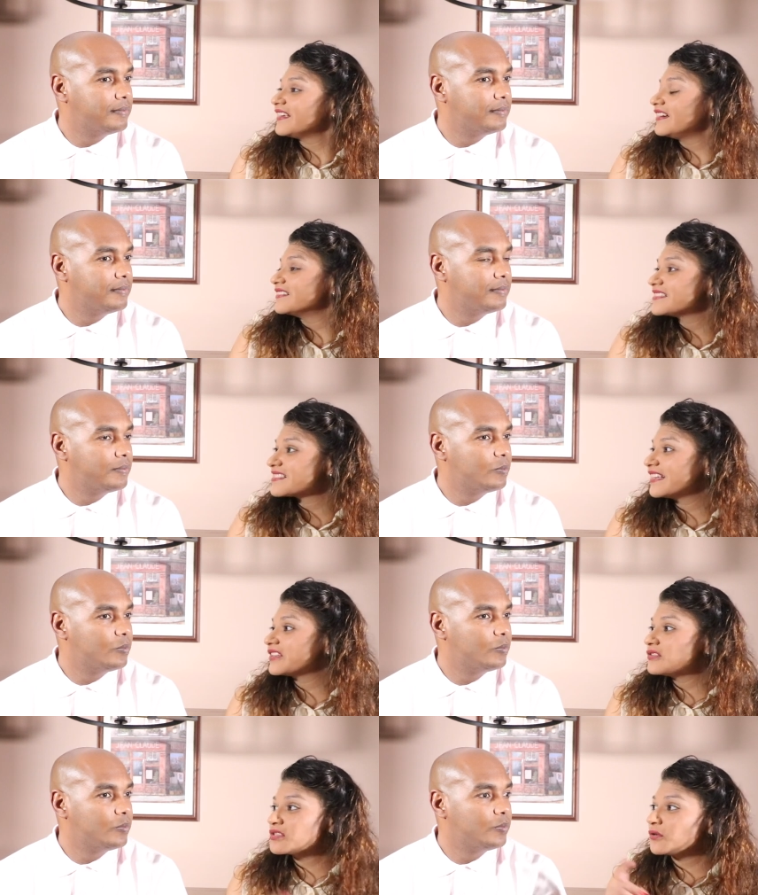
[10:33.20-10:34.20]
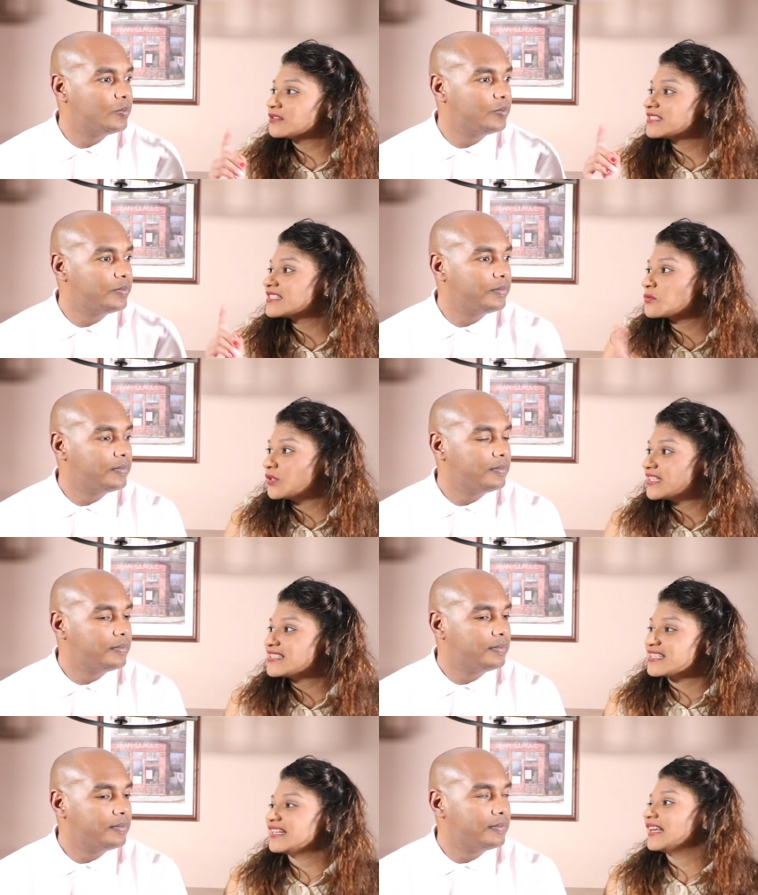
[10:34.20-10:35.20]
Speaker 1: else? Like you told us what
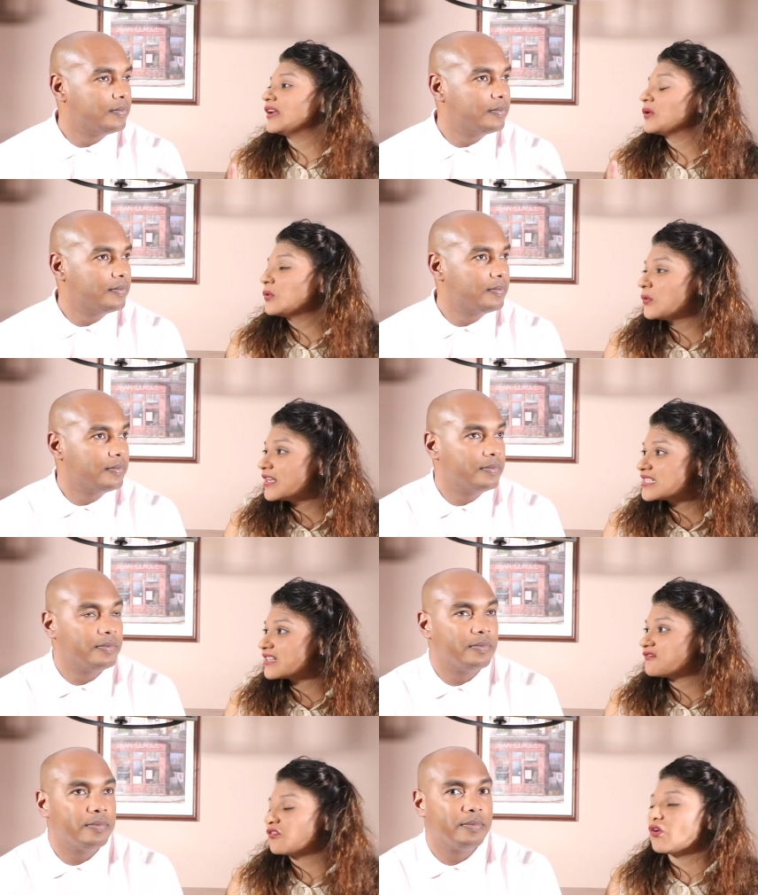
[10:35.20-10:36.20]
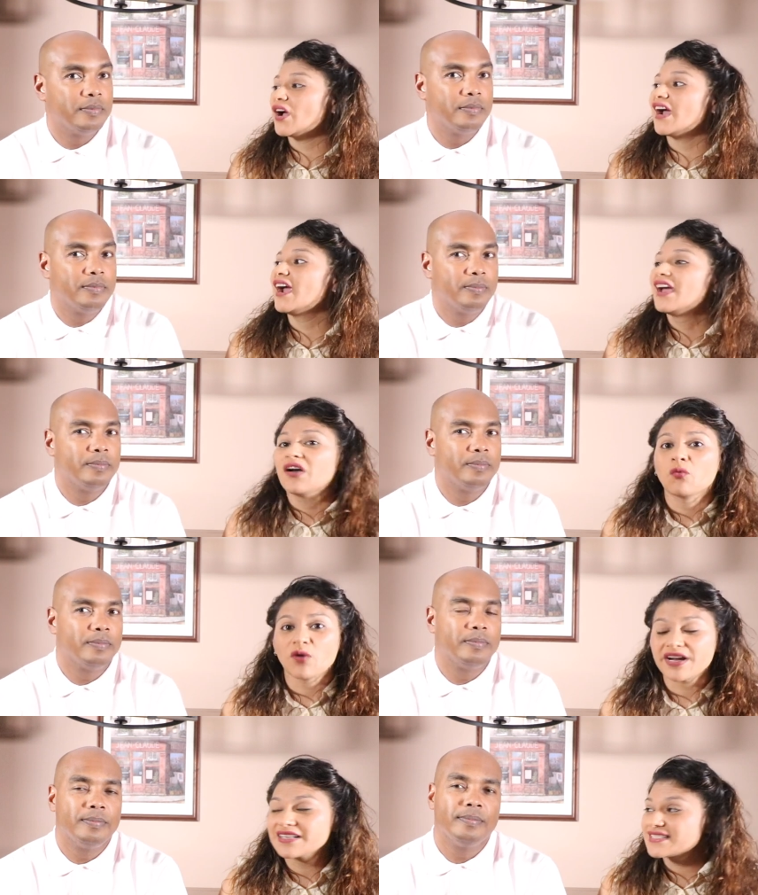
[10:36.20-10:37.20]
it's in it, who is it for,
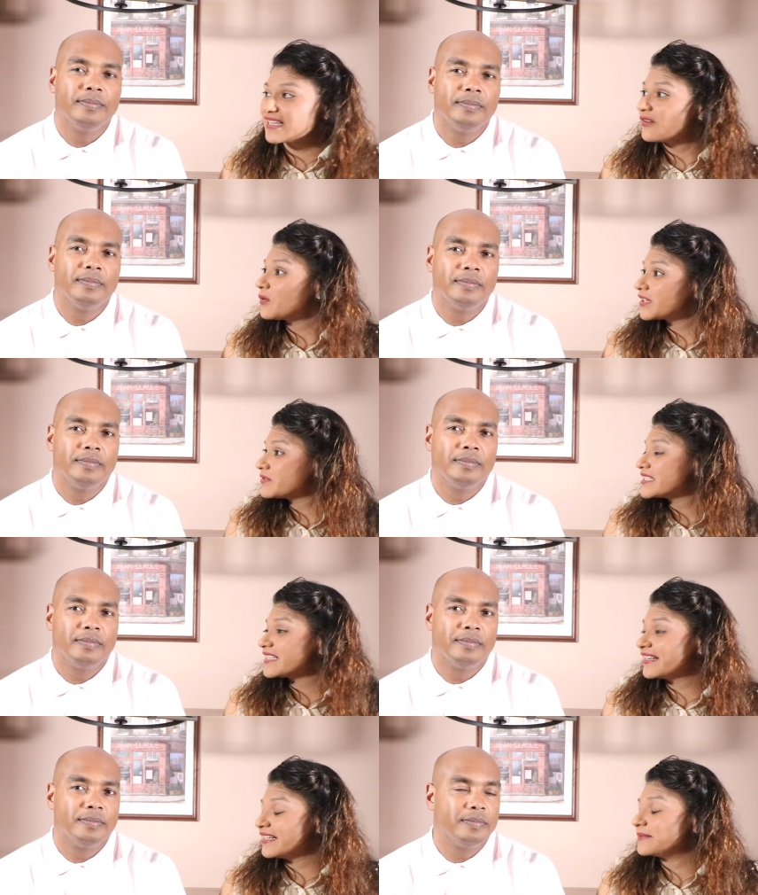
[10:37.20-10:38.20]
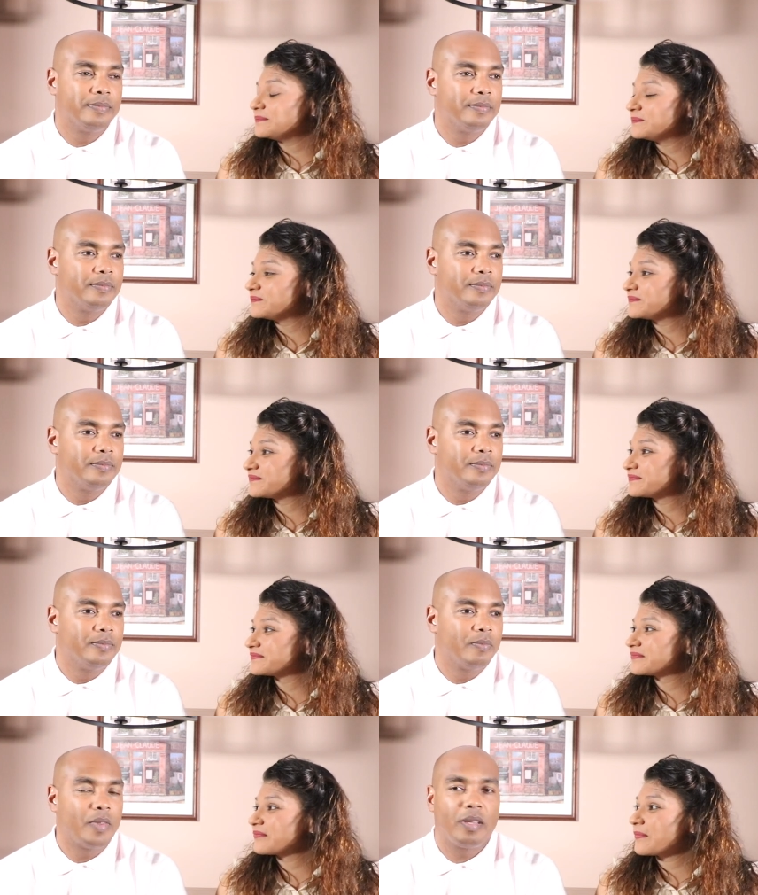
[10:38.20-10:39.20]
where, does where do we sign up?
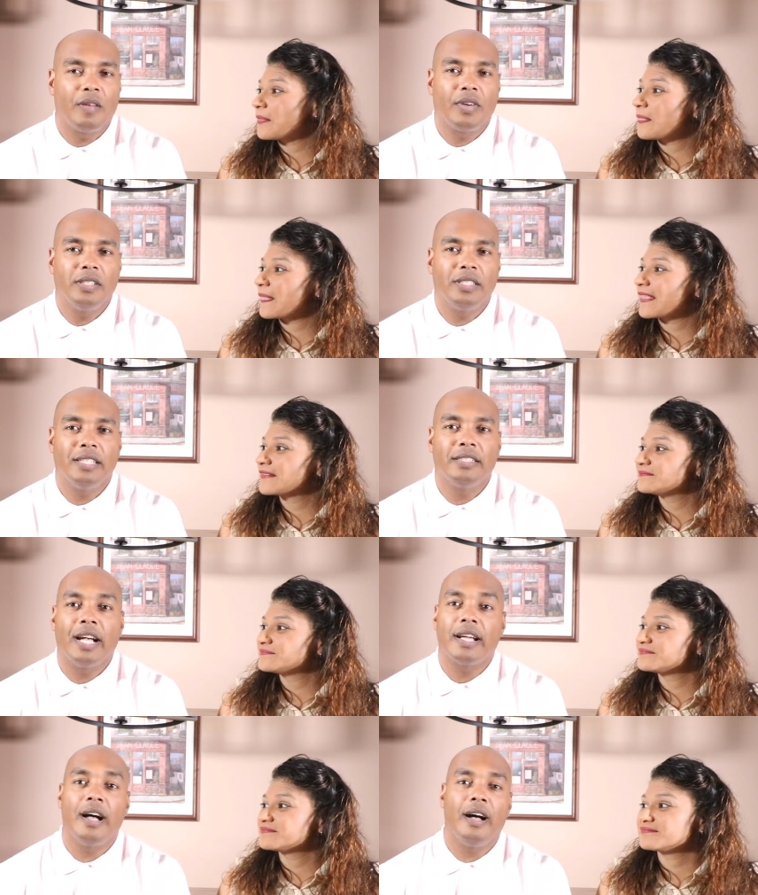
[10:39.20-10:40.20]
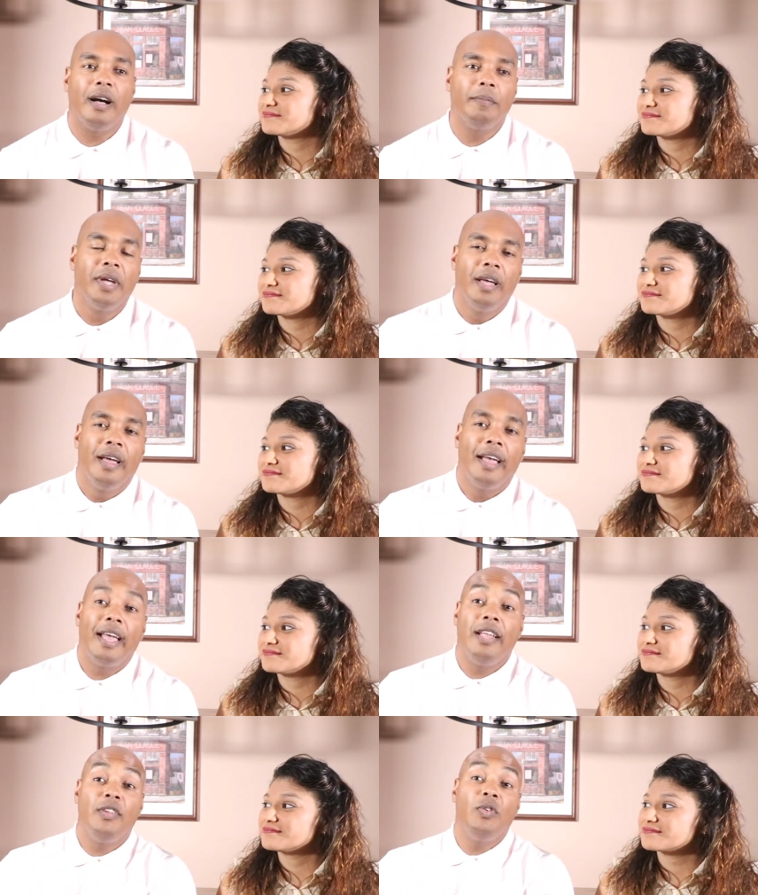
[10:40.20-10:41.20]
Speaker 2: GovConGiants.com,
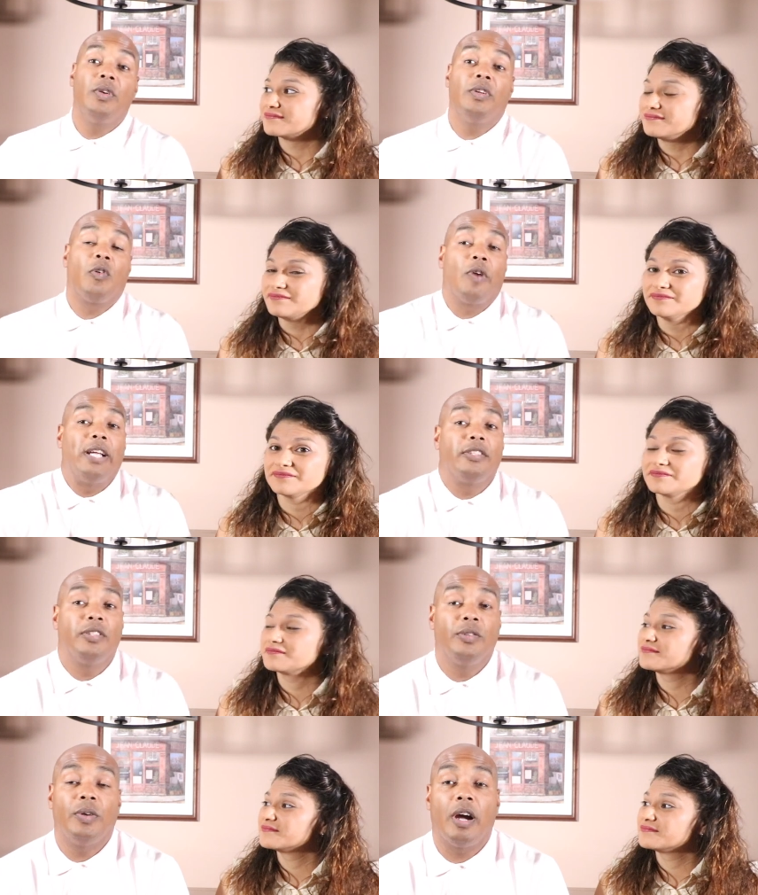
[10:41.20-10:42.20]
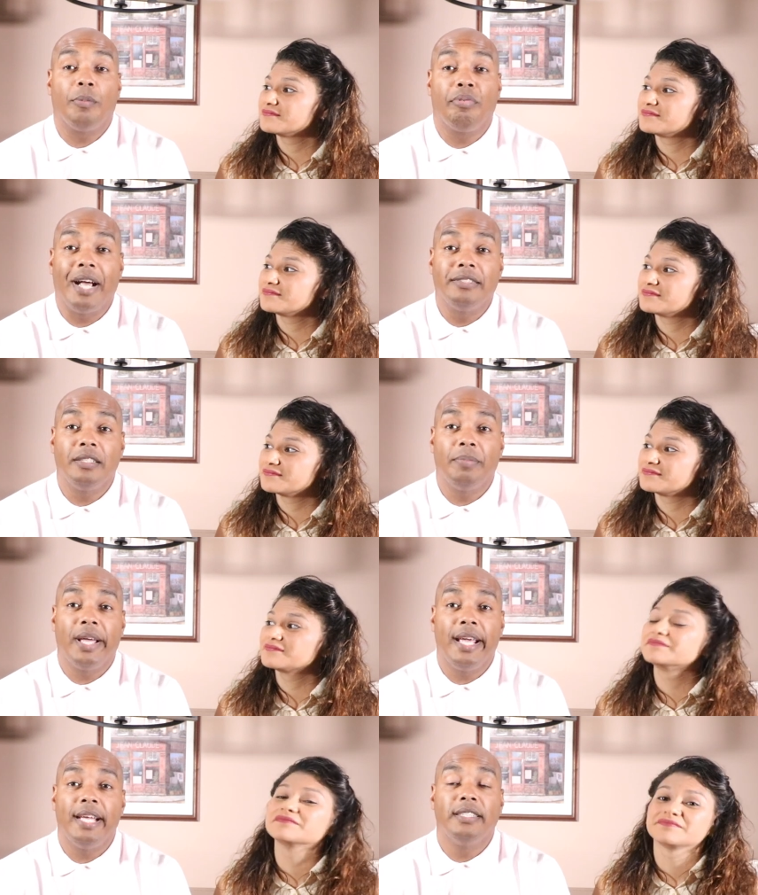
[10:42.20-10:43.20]
and you go right to our pricing
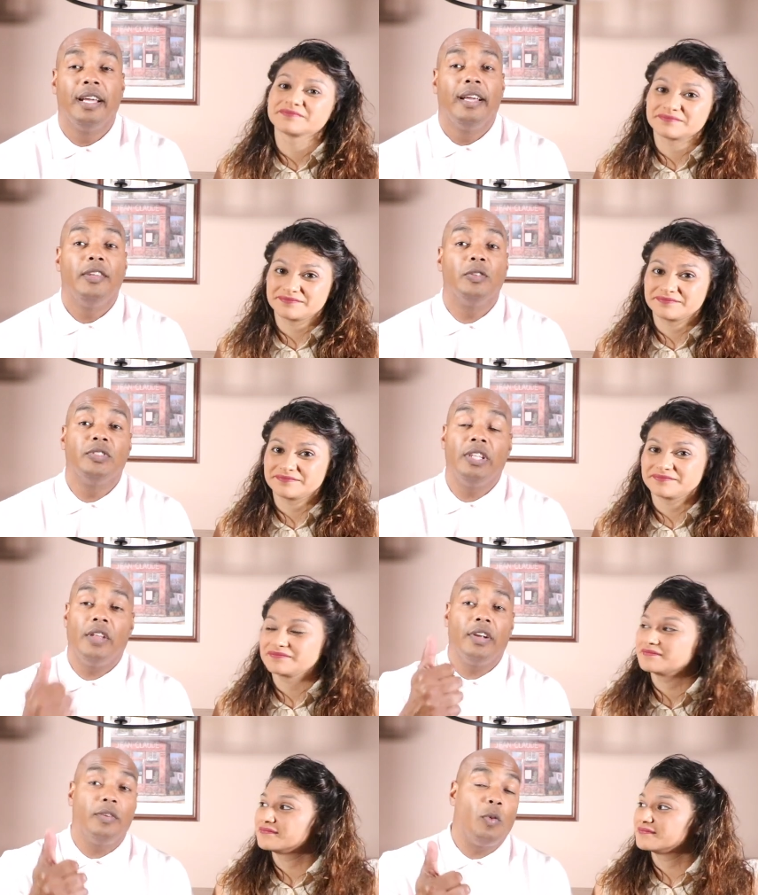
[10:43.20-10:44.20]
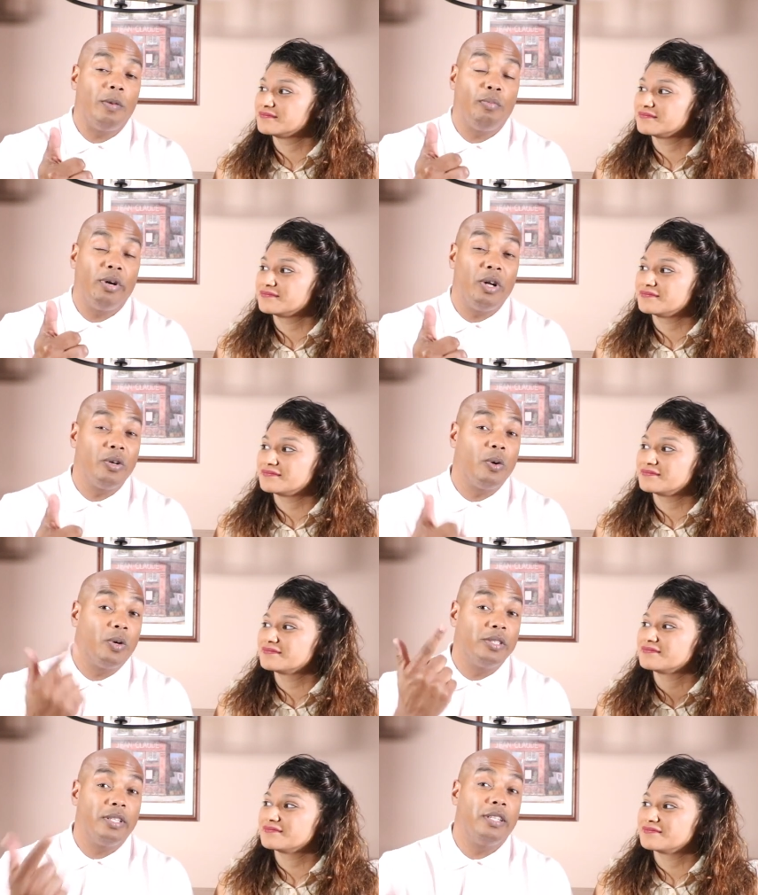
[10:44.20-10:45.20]
page. You'll see on there the 1.0 course